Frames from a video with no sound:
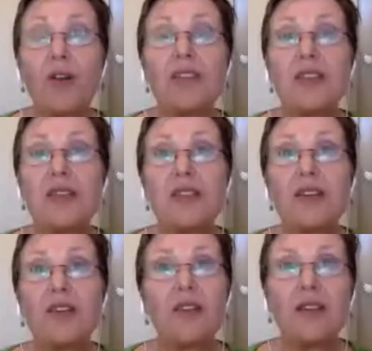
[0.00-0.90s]
slow
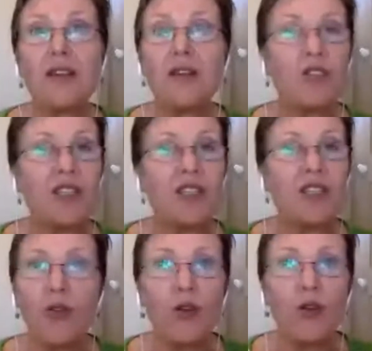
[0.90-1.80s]
process, so that
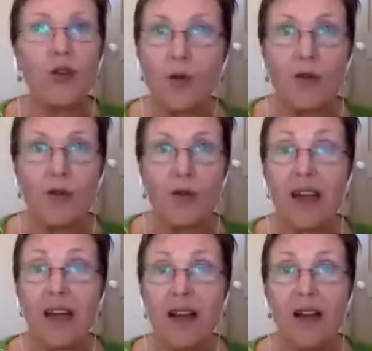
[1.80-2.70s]
it just felt
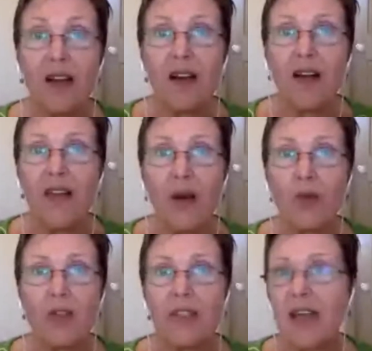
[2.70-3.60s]
normal for me.
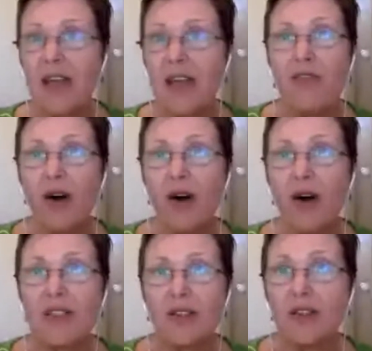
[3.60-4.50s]
And that was how
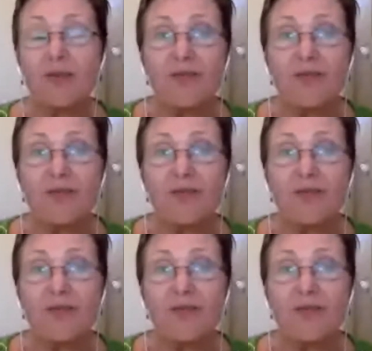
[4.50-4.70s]
I felt.